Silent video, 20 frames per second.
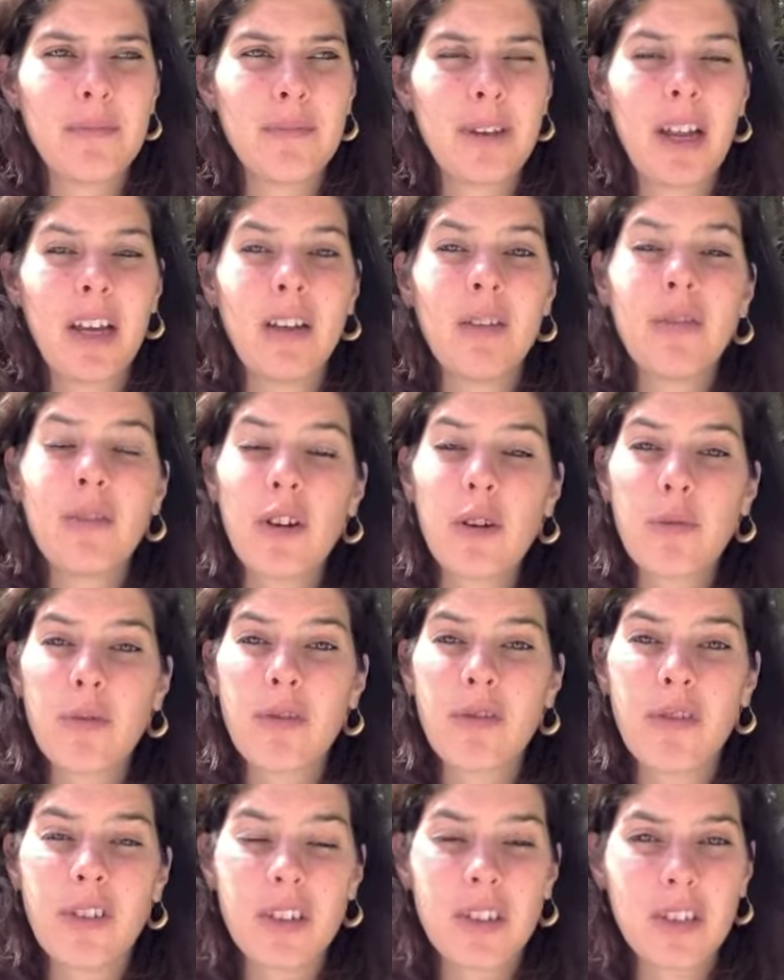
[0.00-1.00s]
any form
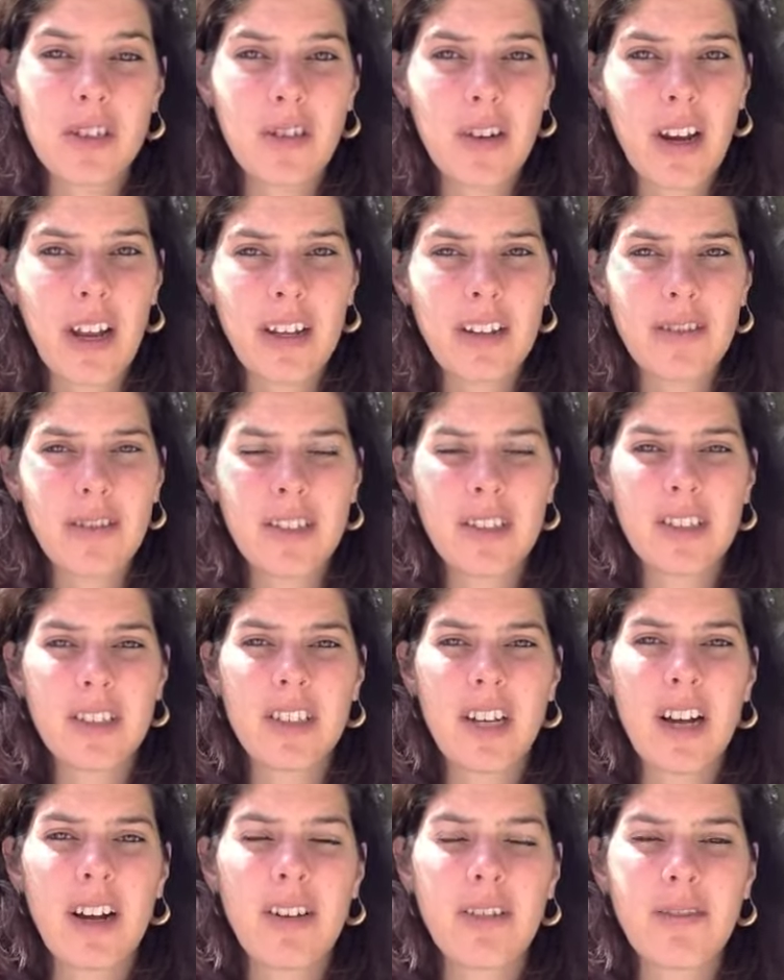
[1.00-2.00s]
of Vishnu like
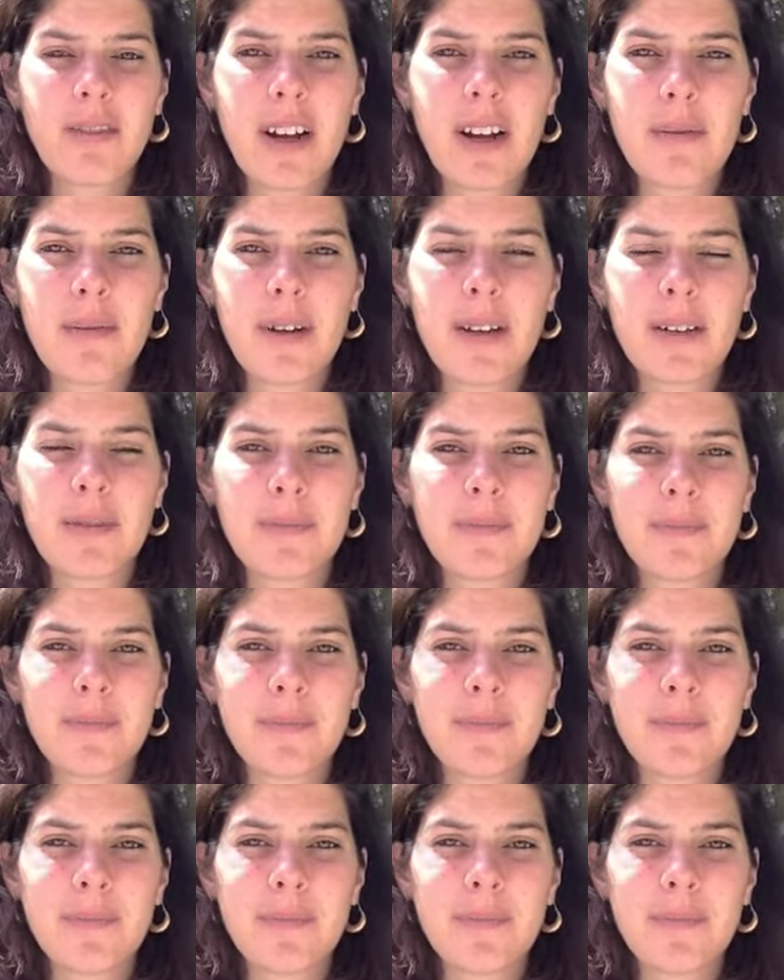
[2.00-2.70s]
Krishna or Rama.